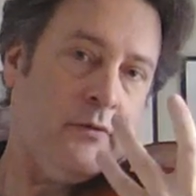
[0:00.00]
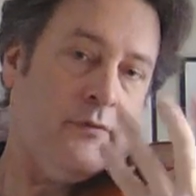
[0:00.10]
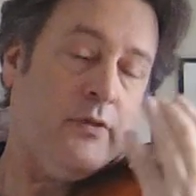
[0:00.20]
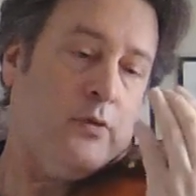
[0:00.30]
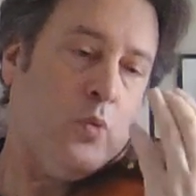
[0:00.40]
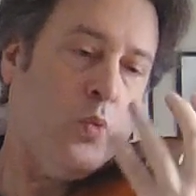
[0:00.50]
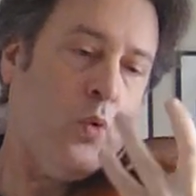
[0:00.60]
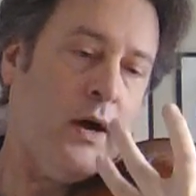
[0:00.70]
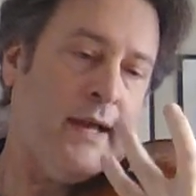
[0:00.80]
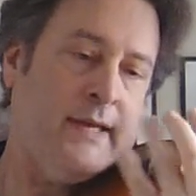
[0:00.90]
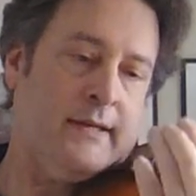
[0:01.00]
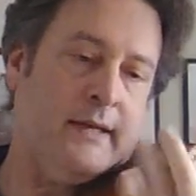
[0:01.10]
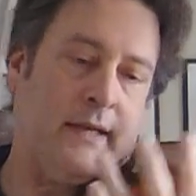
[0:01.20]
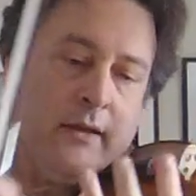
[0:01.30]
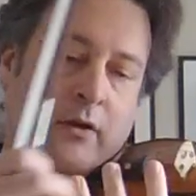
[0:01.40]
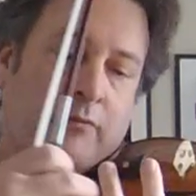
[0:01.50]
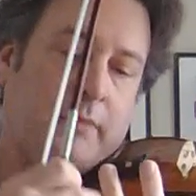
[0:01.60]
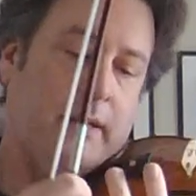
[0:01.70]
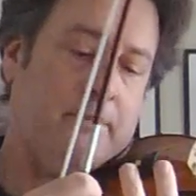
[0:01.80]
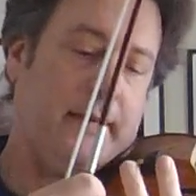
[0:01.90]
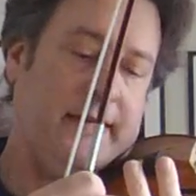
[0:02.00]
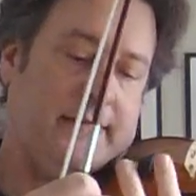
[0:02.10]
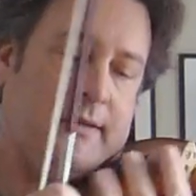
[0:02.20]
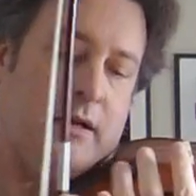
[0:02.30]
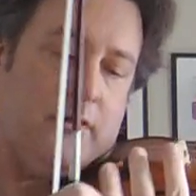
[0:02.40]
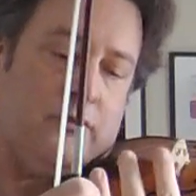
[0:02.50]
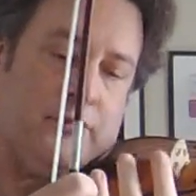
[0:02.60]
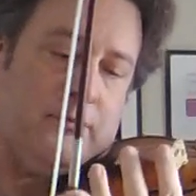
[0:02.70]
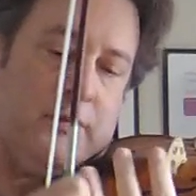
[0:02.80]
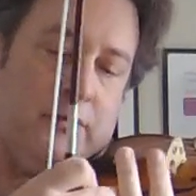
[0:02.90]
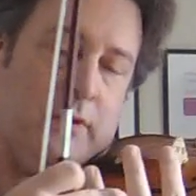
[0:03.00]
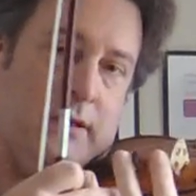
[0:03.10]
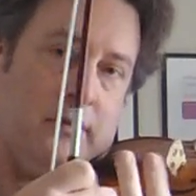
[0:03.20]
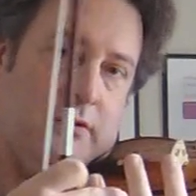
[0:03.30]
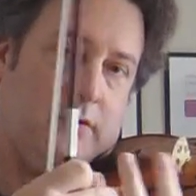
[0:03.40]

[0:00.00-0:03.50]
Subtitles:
of the widening of my bass knuckles between